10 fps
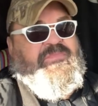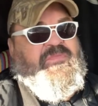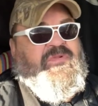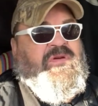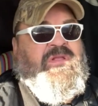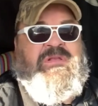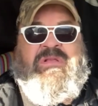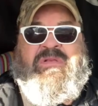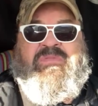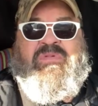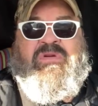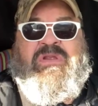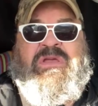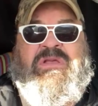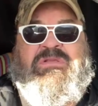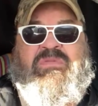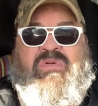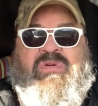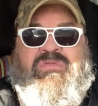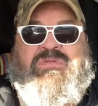we're gonna hit the
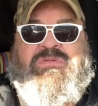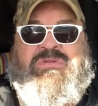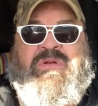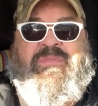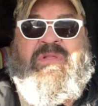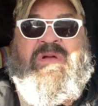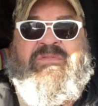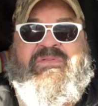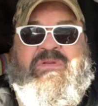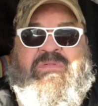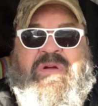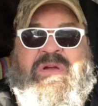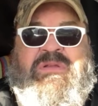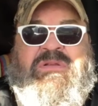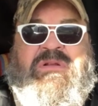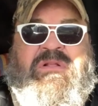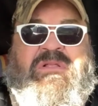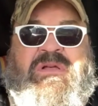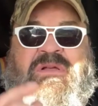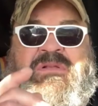road, come along for the ride, and
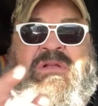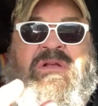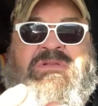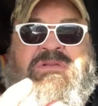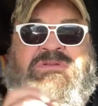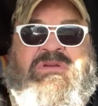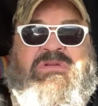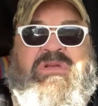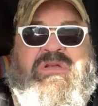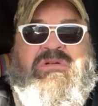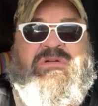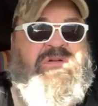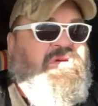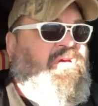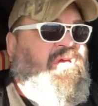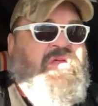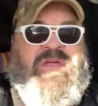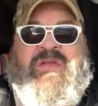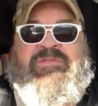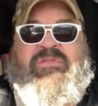I'll talk to you all later.
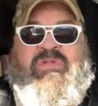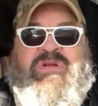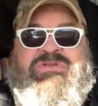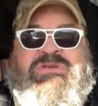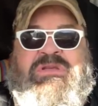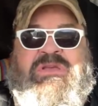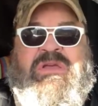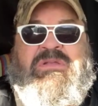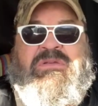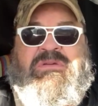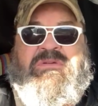Thanks for watching again.